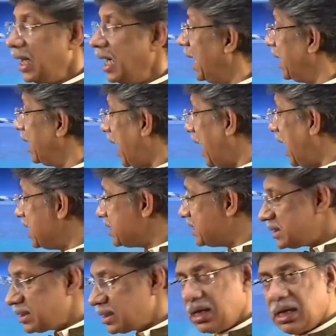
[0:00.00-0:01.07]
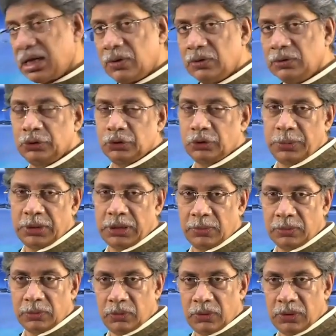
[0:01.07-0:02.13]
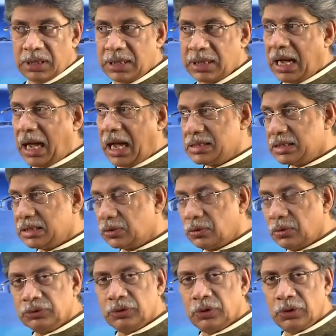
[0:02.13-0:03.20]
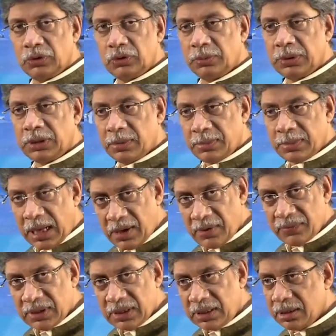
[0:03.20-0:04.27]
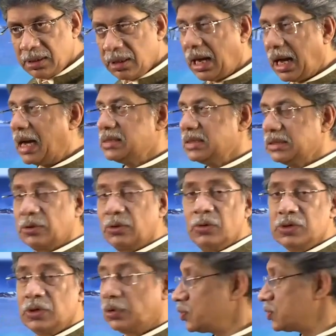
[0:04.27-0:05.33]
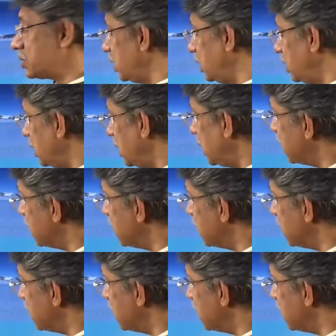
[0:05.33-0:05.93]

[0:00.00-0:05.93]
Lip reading: And as this air goes on to become cooler, as it goes on to become heavier, as it goes on to sink, it